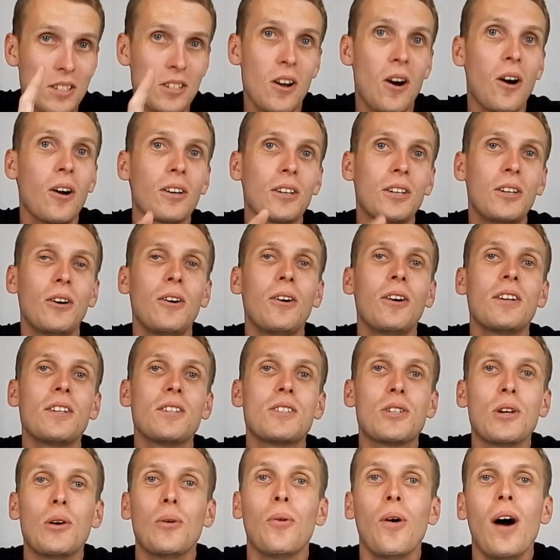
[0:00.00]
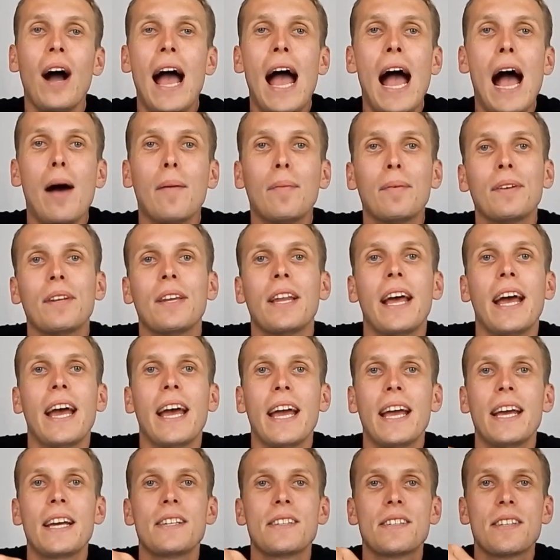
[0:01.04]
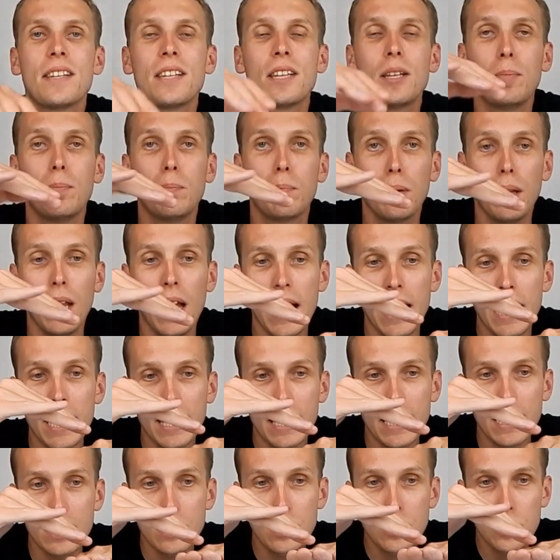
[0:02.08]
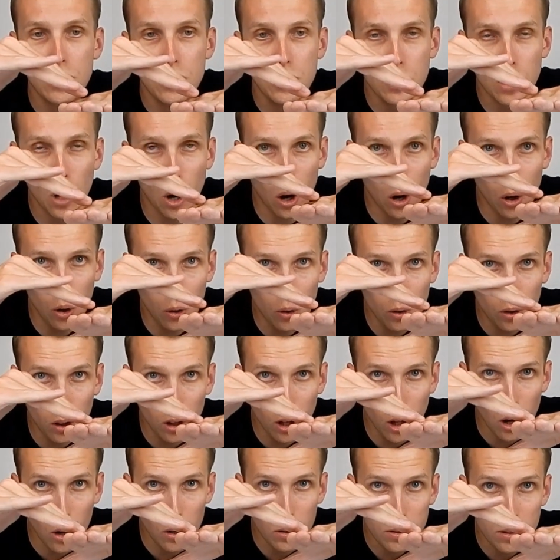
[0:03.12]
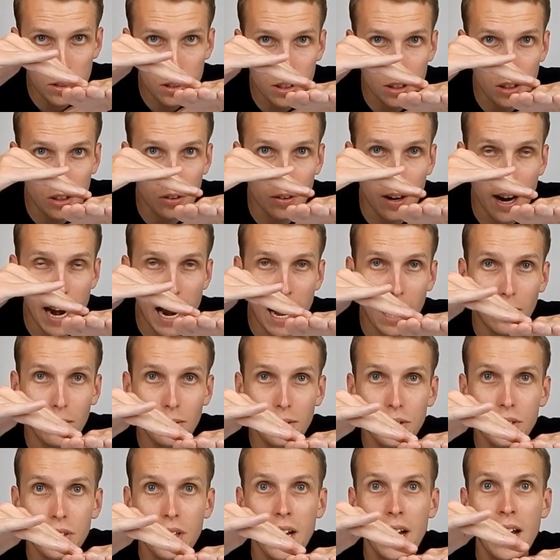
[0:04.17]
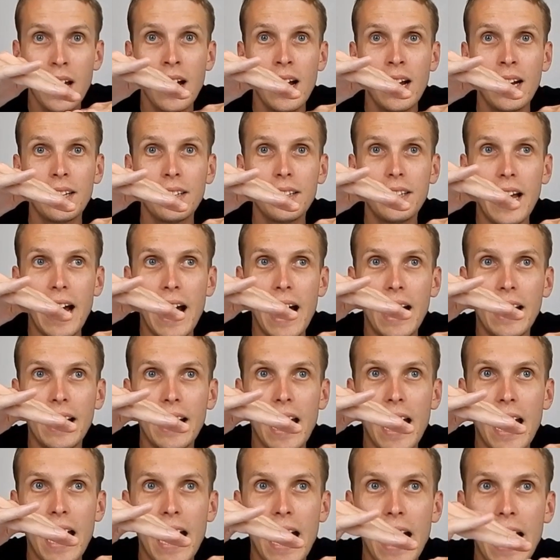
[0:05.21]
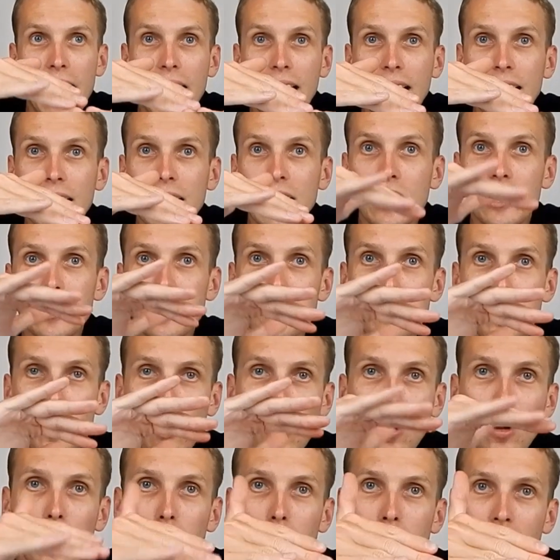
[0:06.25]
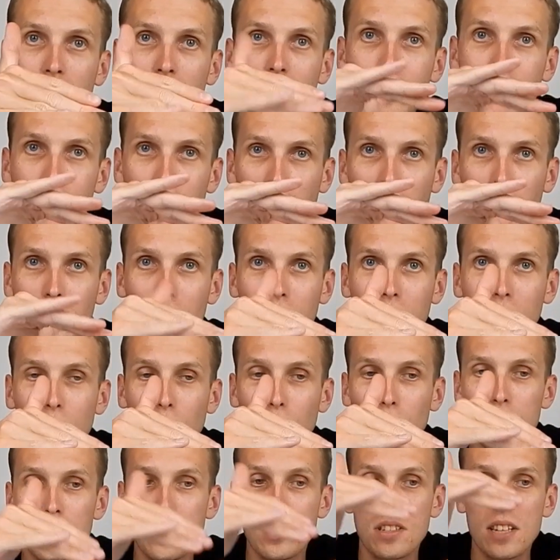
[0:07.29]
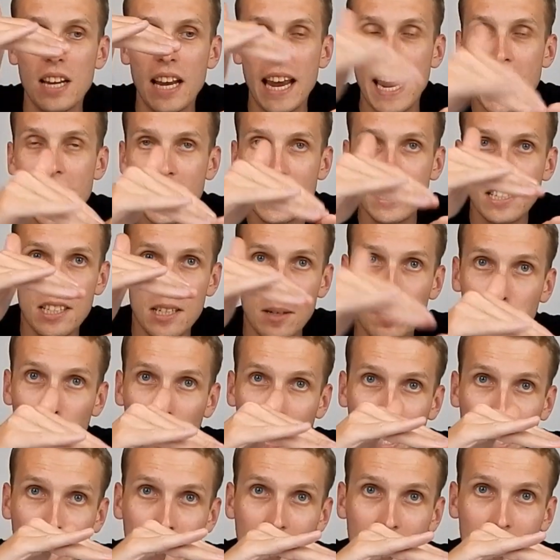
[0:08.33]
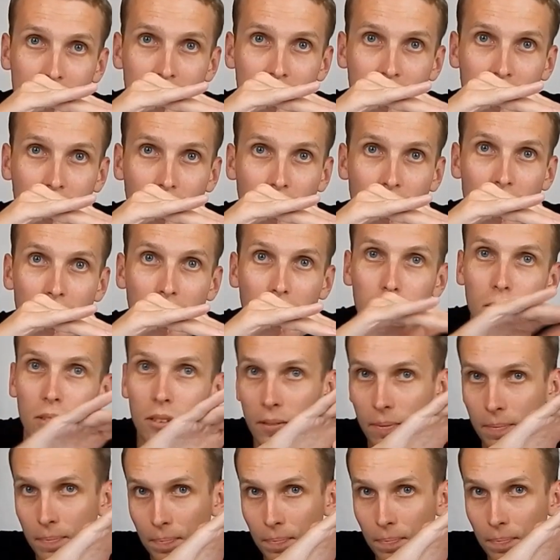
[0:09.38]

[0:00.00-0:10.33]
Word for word: not good. So what happened there is that the blade is so low to the ground that any small amount of gyro forces hits the blade into the ground